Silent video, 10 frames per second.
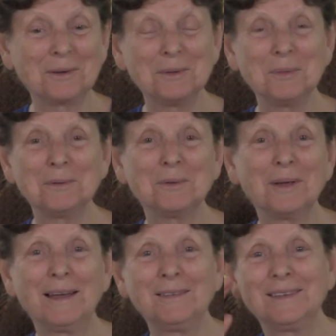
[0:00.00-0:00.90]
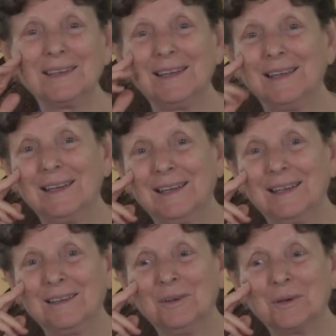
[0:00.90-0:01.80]
to move around
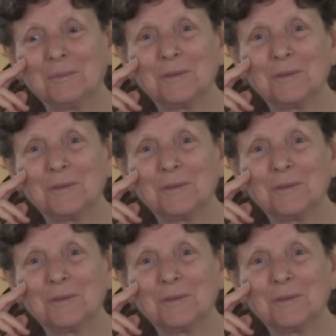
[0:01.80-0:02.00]
Europe